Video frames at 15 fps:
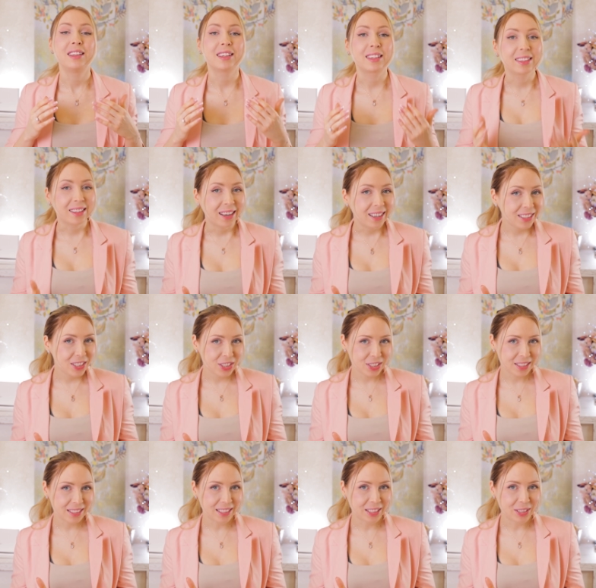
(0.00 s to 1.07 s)
The client
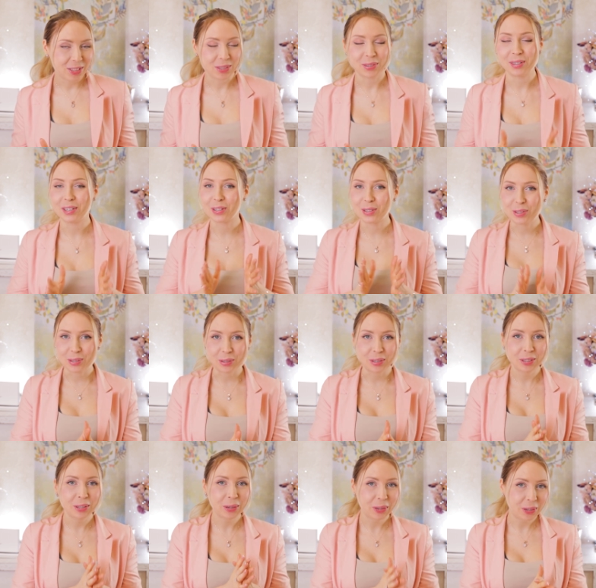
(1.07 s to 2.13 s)
just needs to
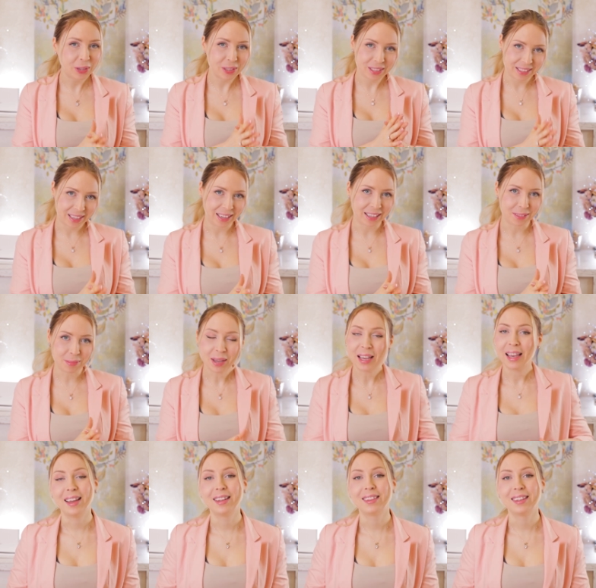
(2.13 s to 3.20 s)
insert her name
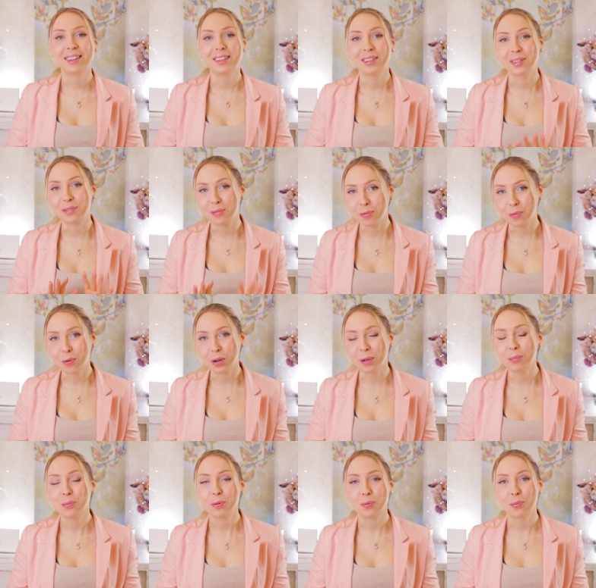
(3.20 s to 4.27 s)
and then the
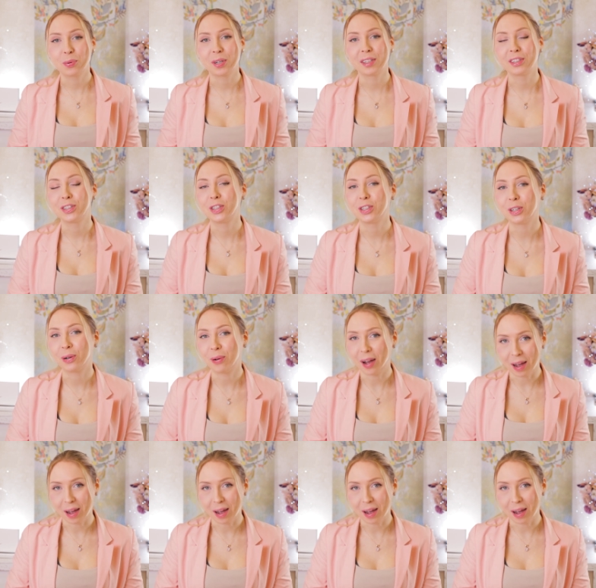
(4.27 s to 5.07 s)
form will show